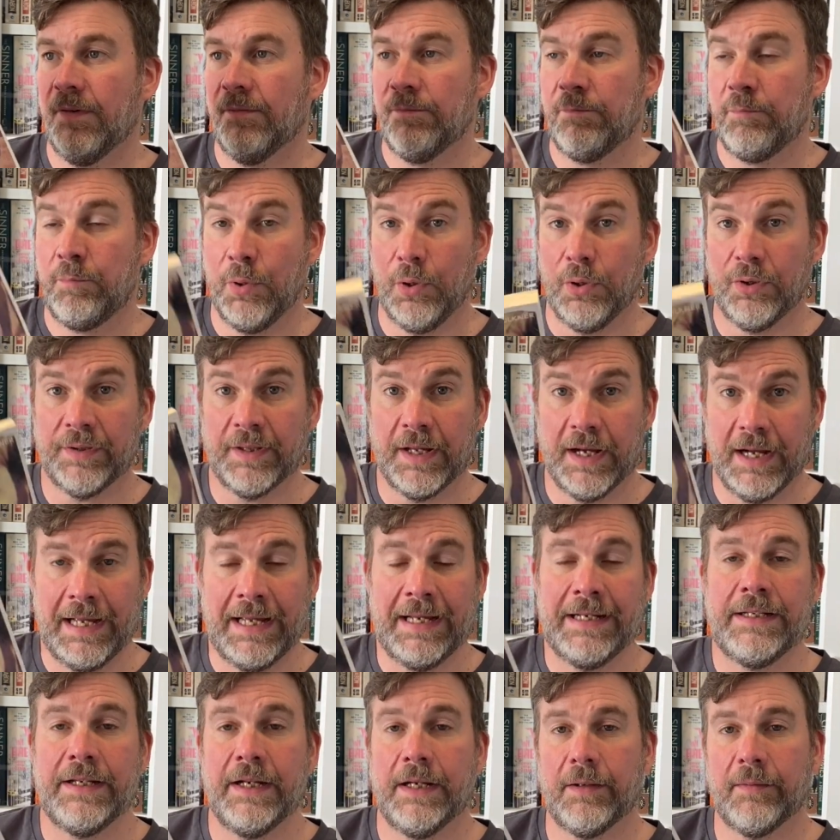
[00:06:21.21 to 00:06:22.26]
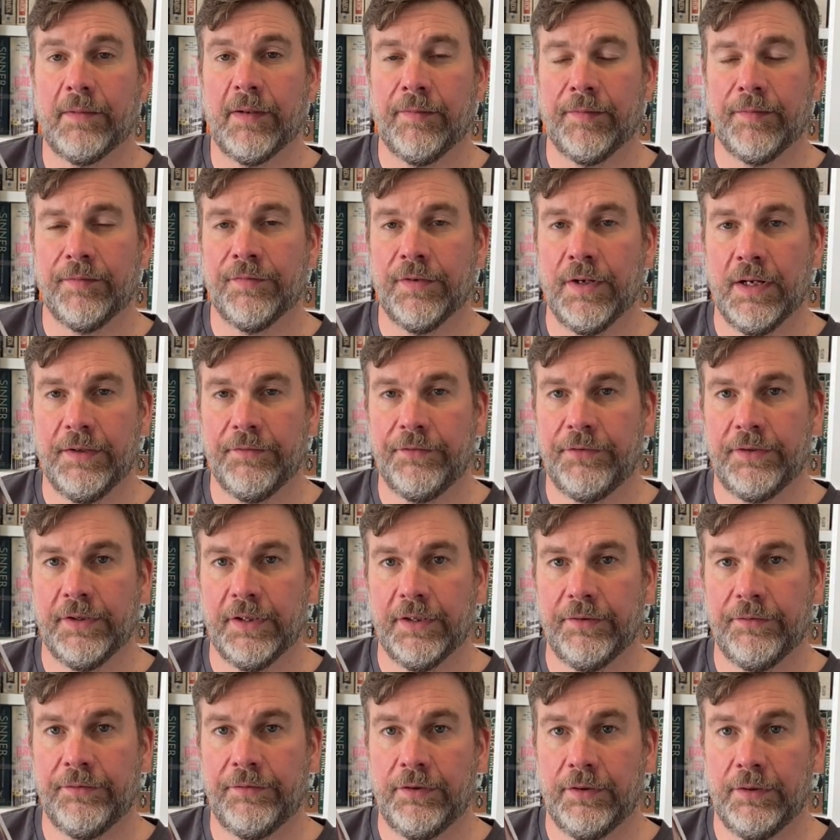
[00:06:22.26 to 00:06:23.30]
book that I ended up giving 5
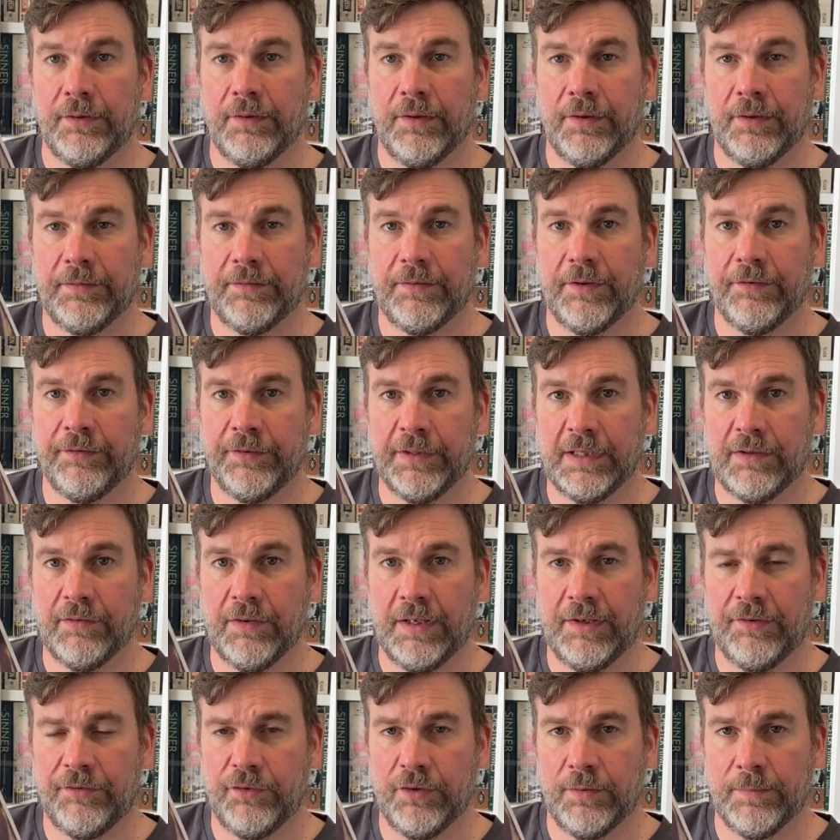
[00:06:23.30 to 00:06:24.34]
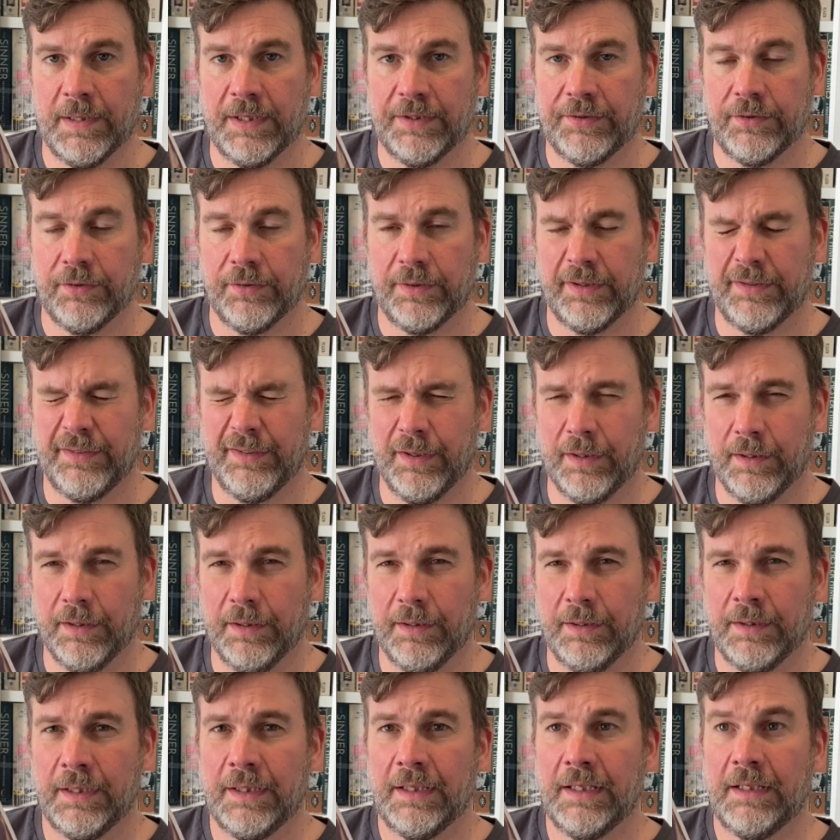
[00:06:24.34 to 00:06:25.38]
stars to, The Secret History by Donna Tartt,
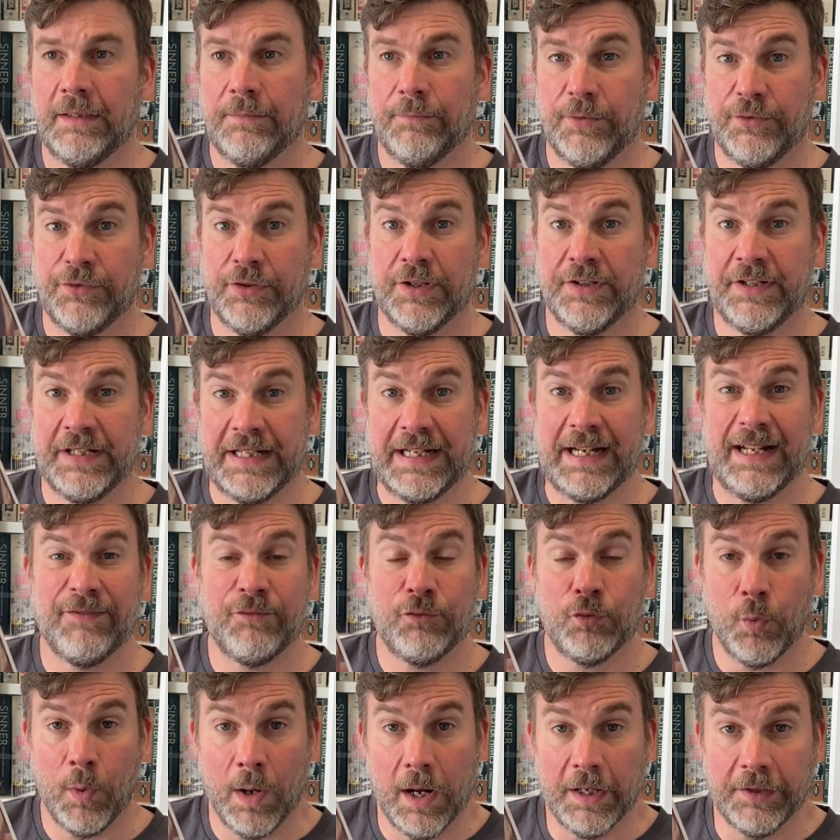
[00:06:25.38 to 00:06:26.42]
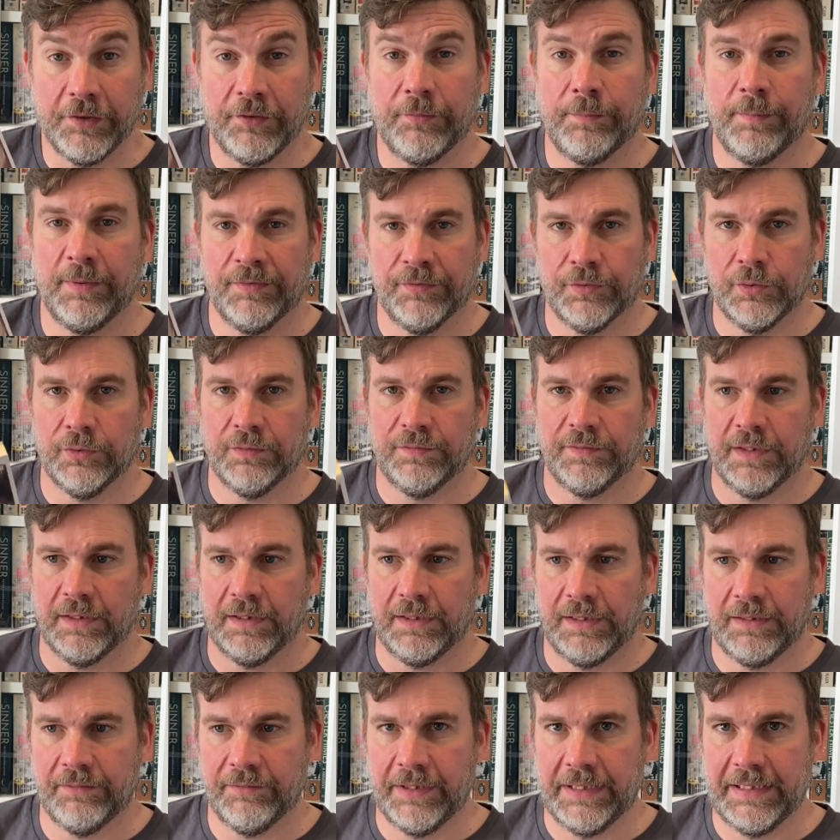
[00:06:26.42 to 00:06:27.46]
which I DNF'd twice before
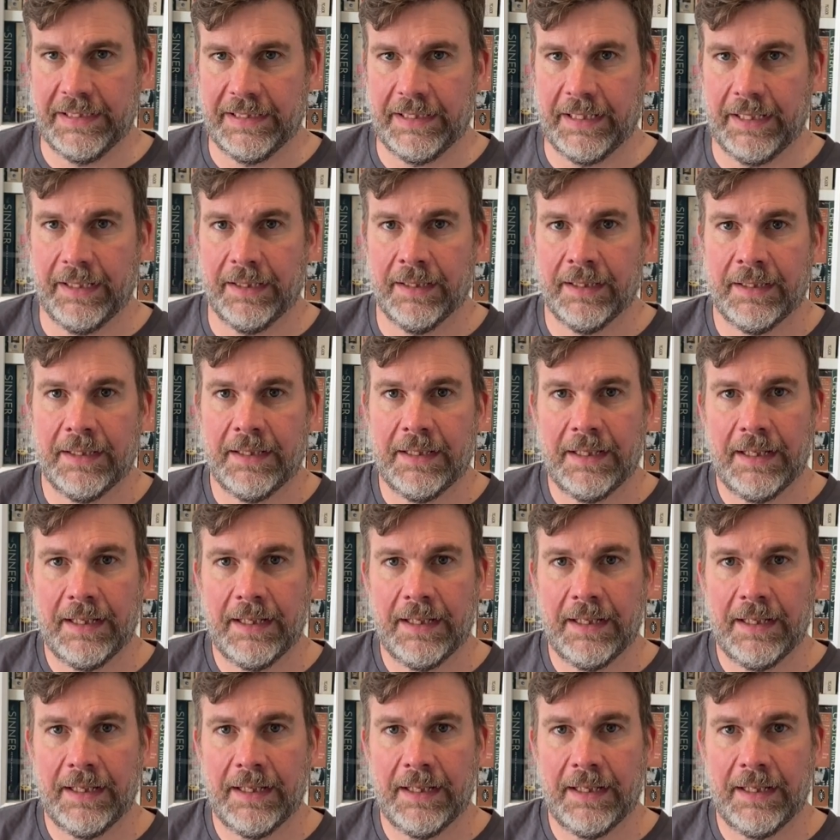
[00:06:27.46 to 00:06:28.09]
finally reading it.